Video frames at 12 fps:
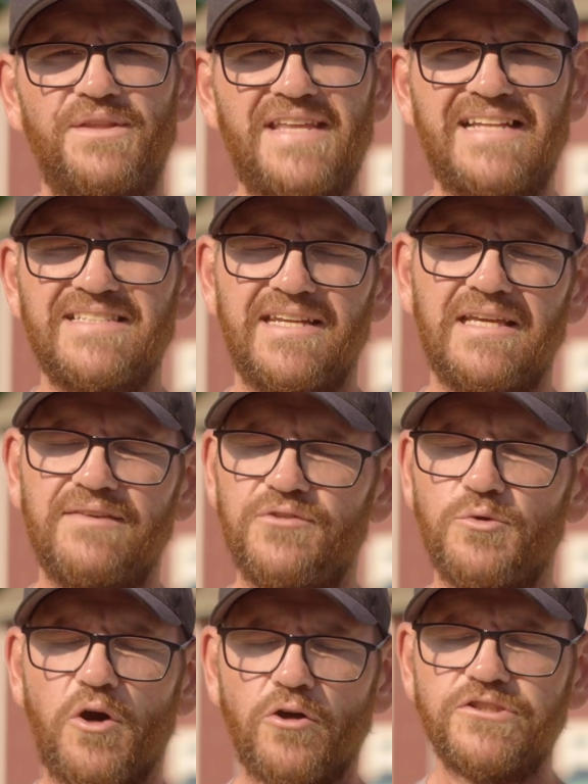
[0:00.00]
But that's gonna give
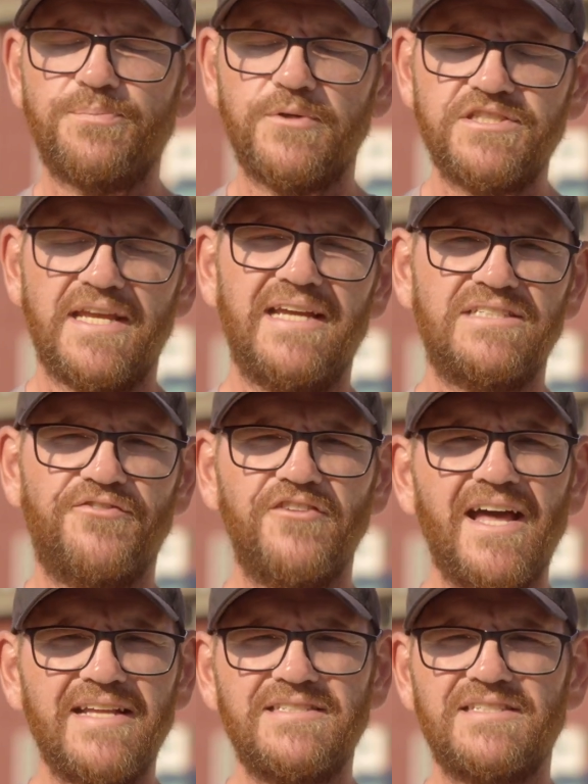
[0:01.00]
you ultra precise
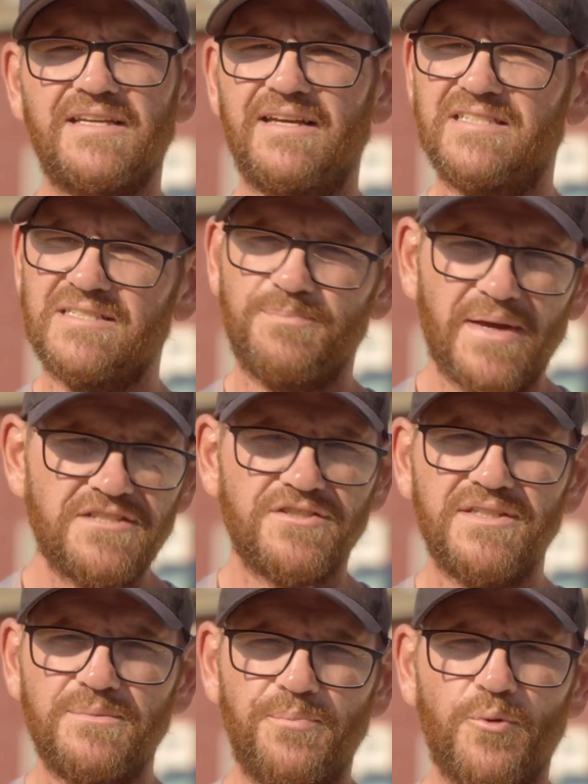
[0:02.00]
flights,
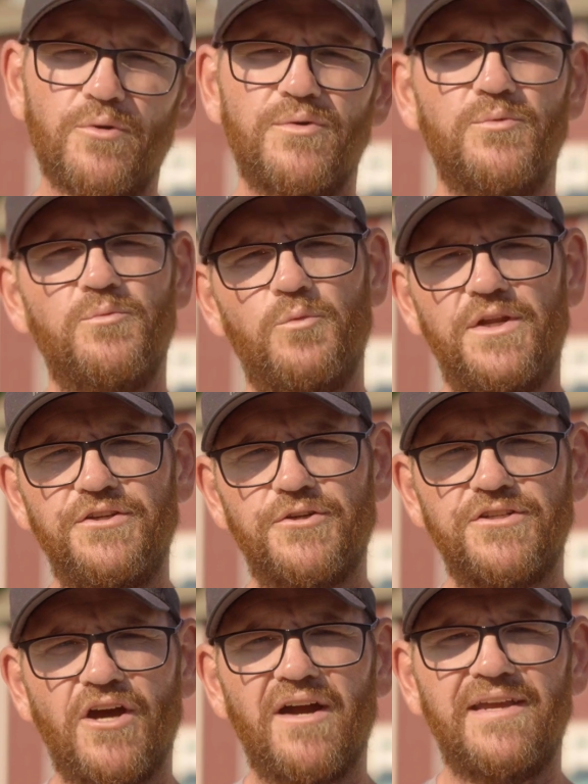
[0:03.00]
especially important when
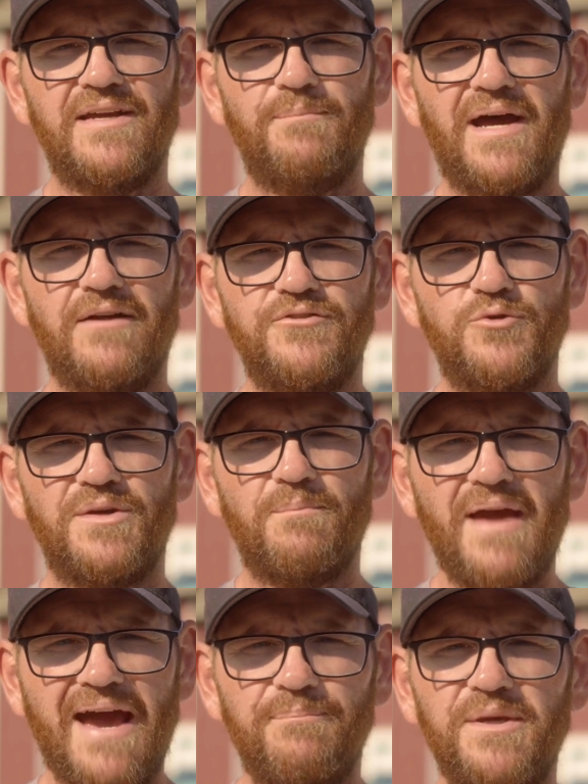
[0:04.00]
you're talking about
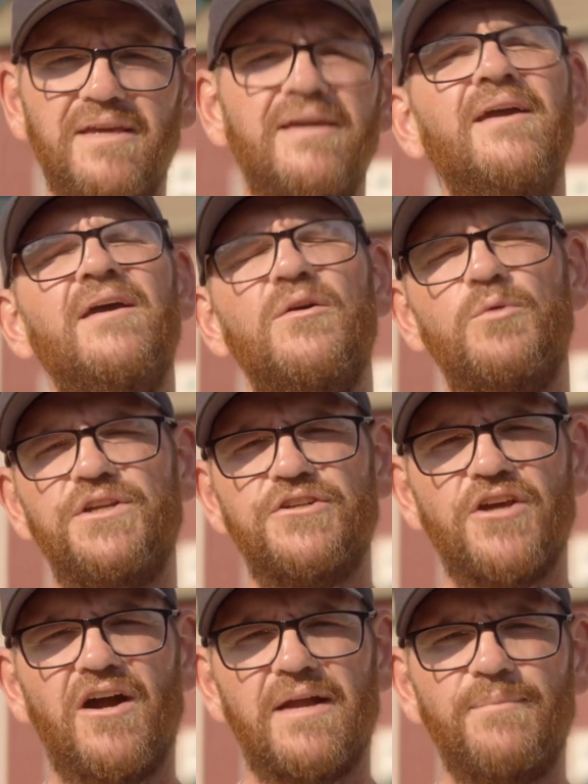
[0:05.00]
doing mapping, when you're
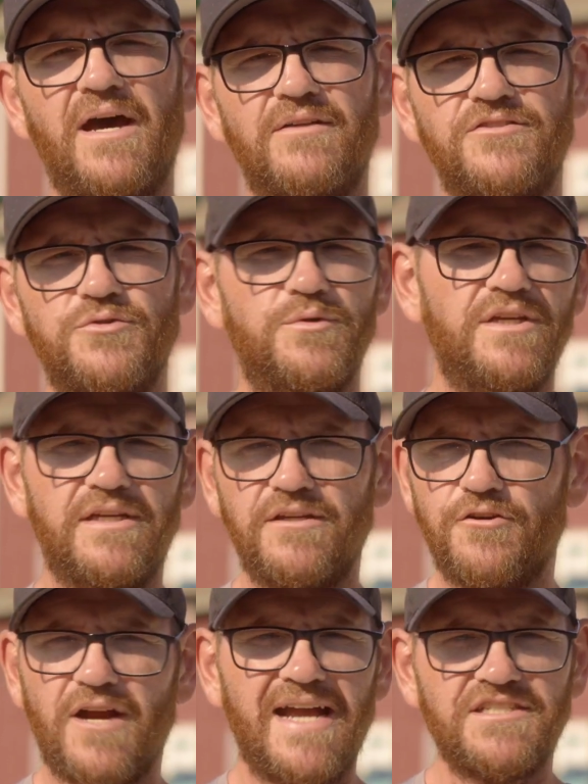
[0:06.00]
talking about
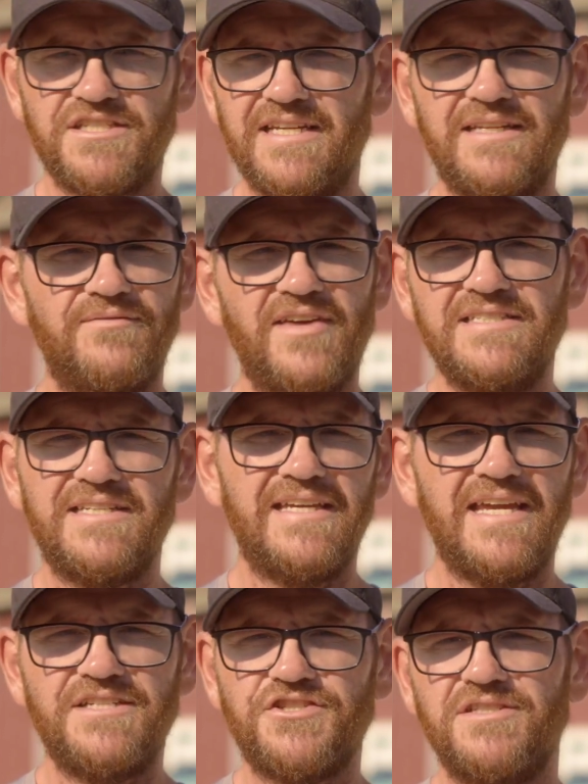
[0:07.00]
doing crash scene
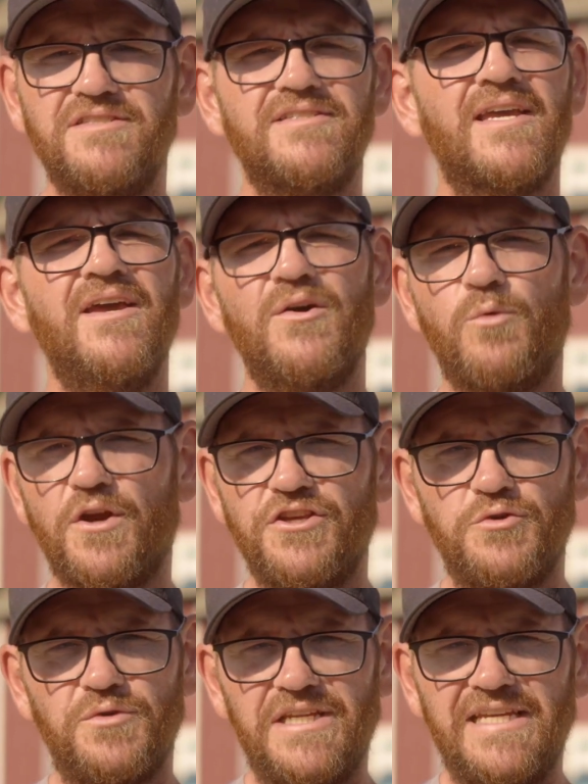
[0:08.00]
investigations, where
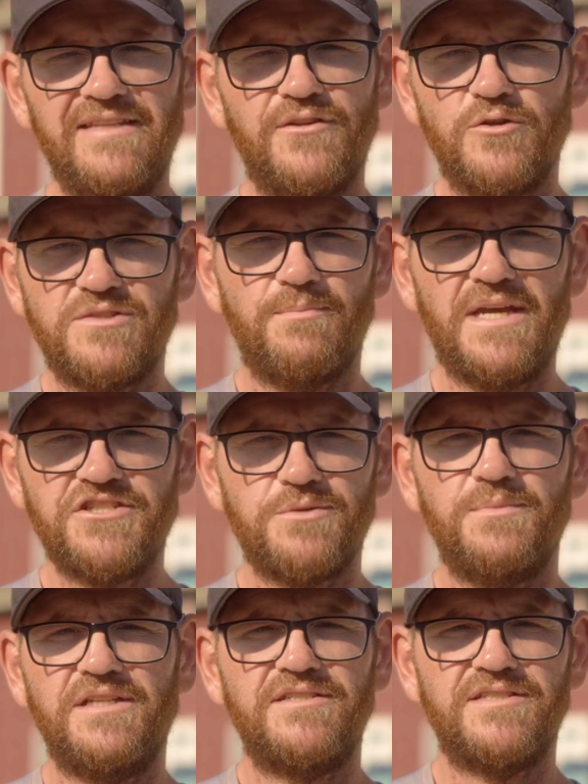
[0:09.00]
you need those
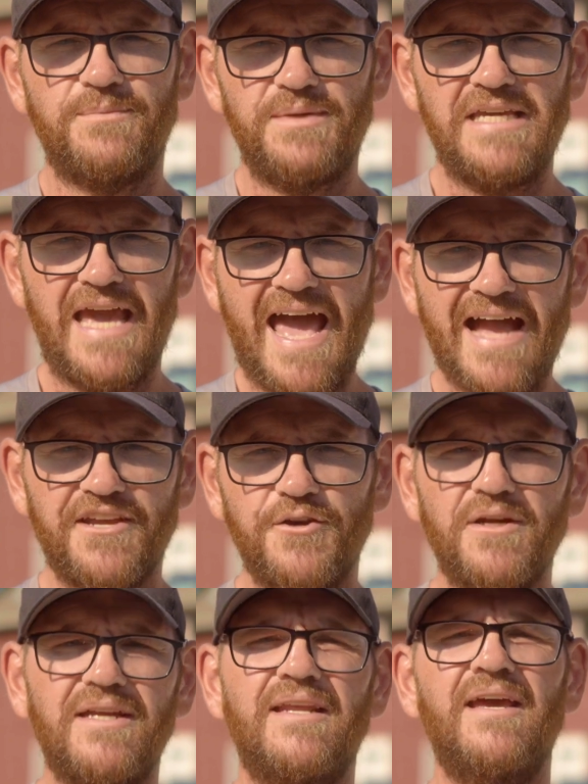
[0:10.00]
measurements to be
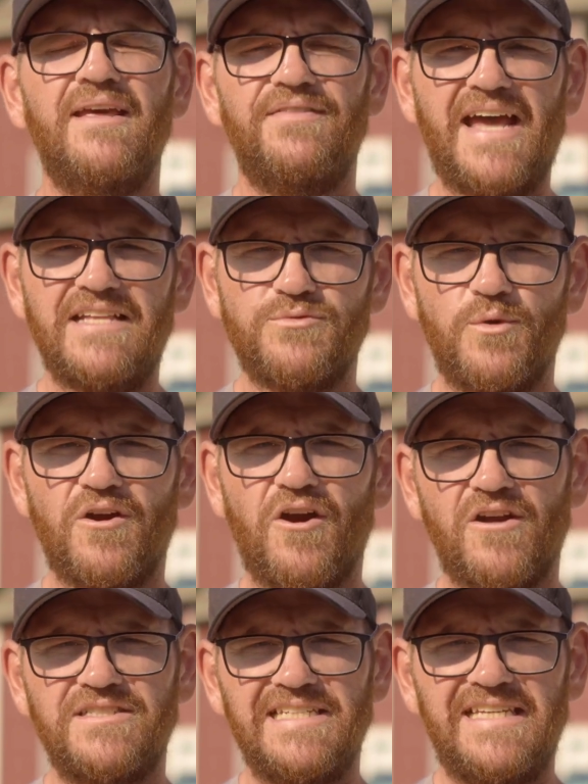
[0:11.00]
accurate. That's where
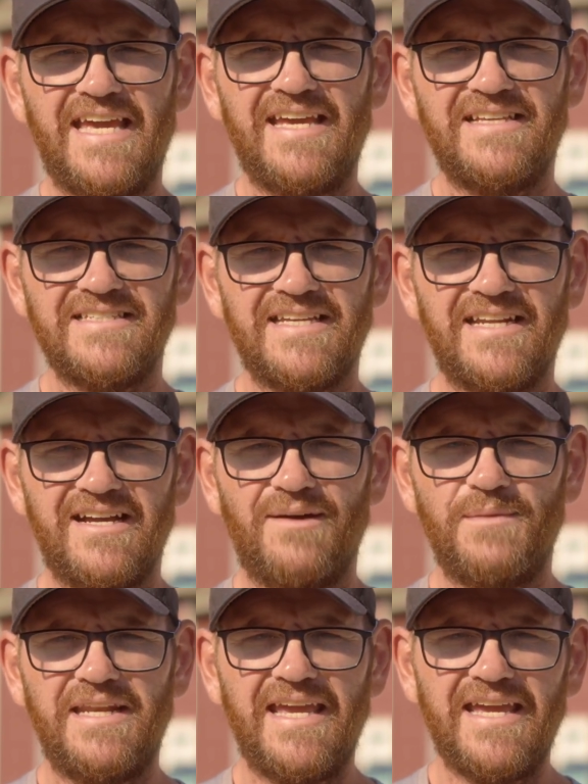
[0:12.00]
RTK is gonna
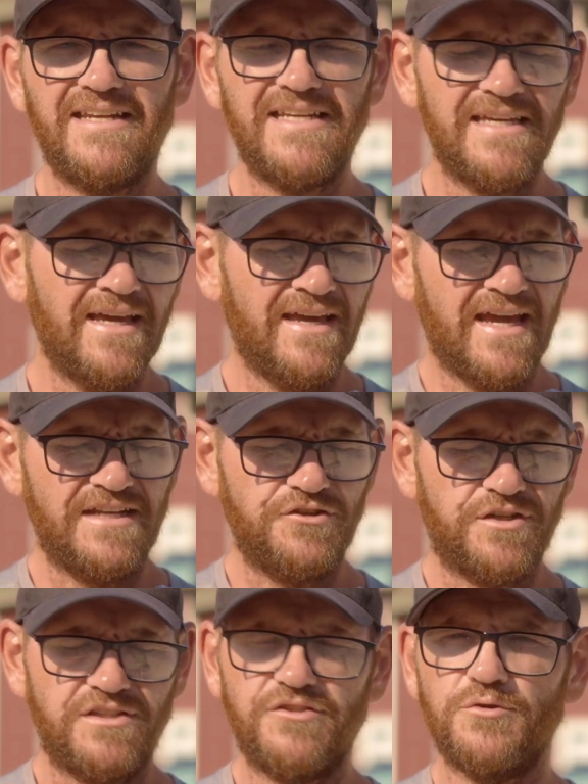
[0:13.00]
come in handy, and
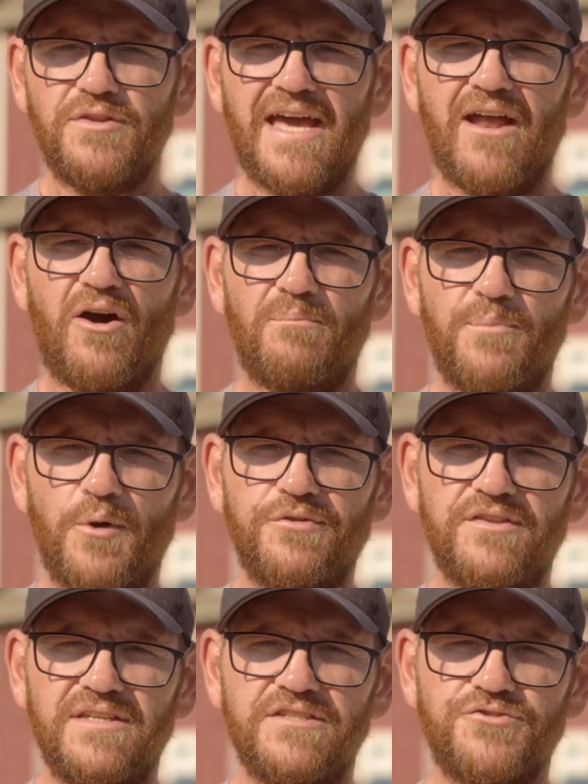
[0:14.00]
you can do that on
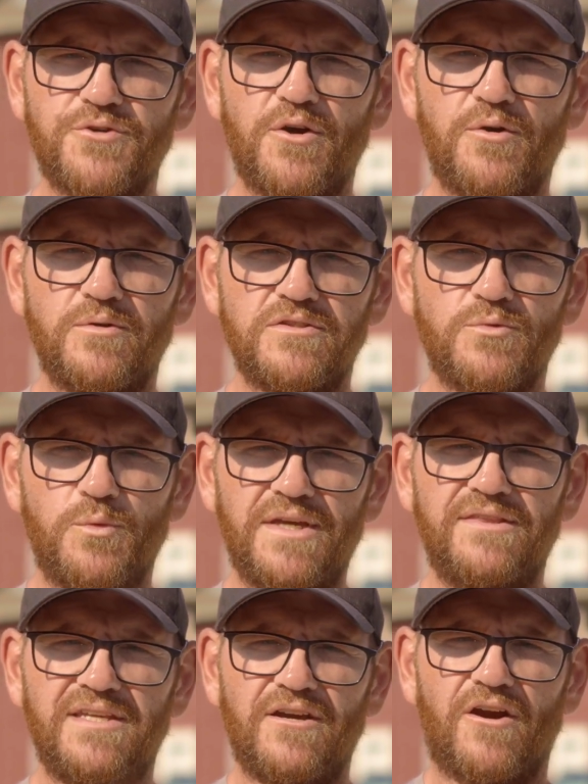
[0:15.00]
both of these drones
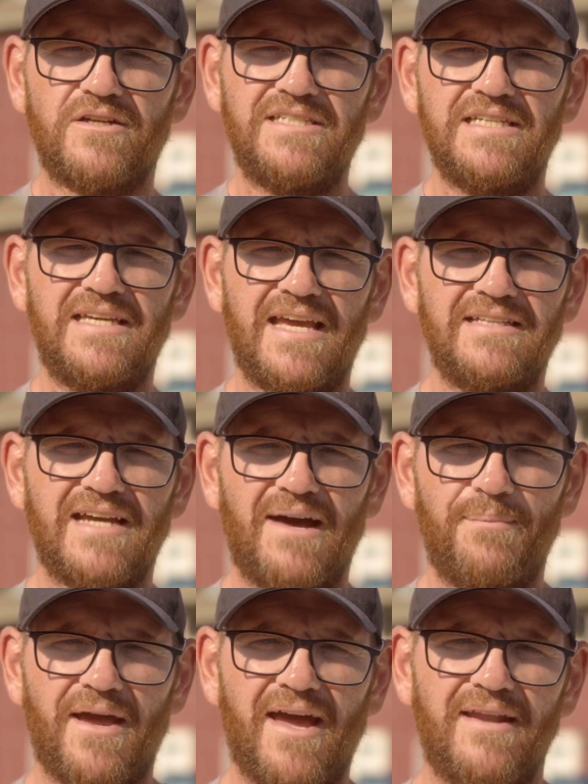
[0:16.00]
with the RTK
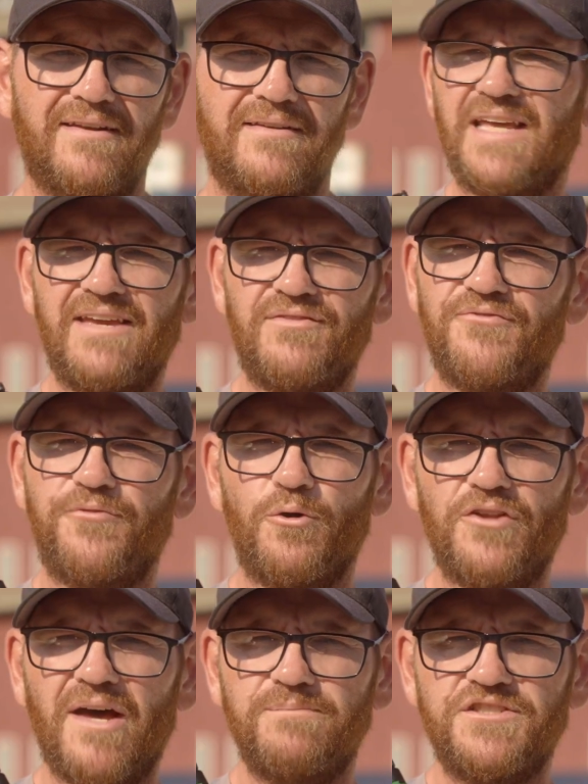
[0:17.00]
top hat. They even
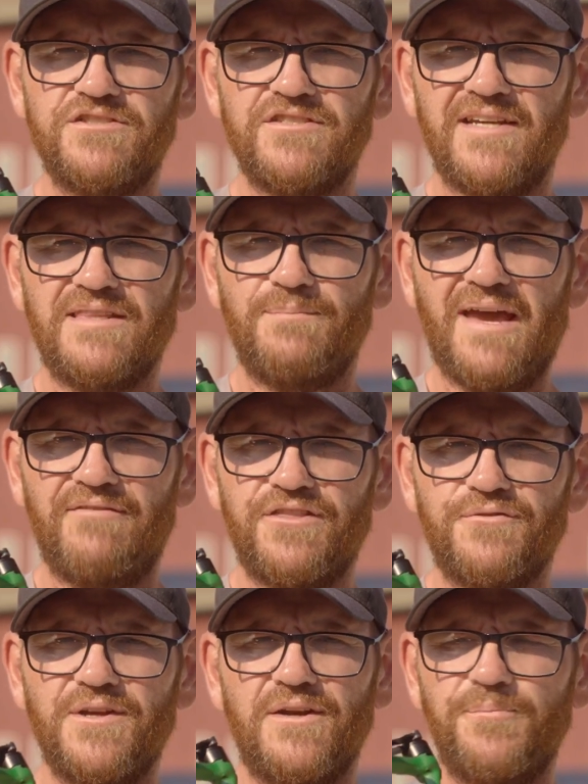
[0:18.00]
fold up just like the Mavic
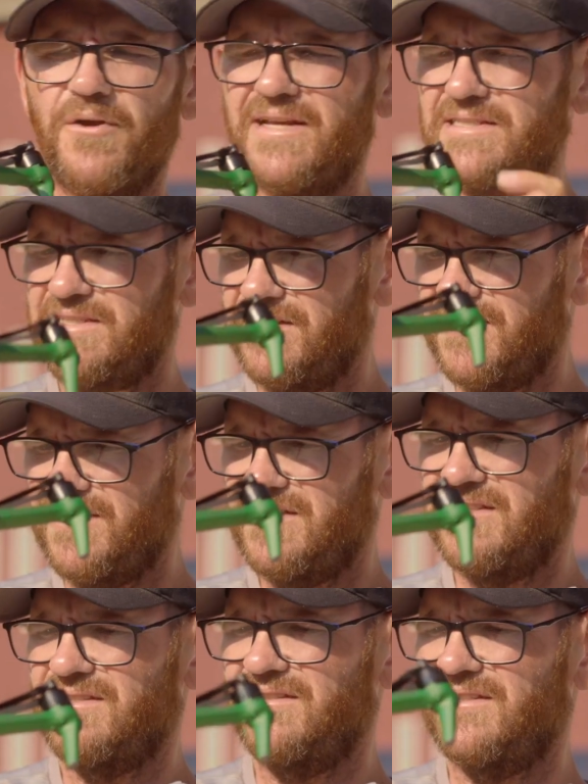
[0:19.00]
3 Enterprise
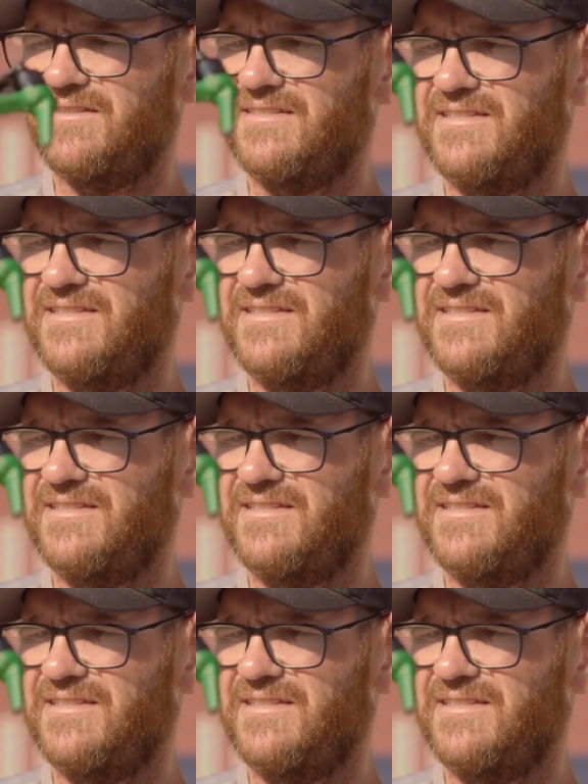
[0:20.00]
series. So let's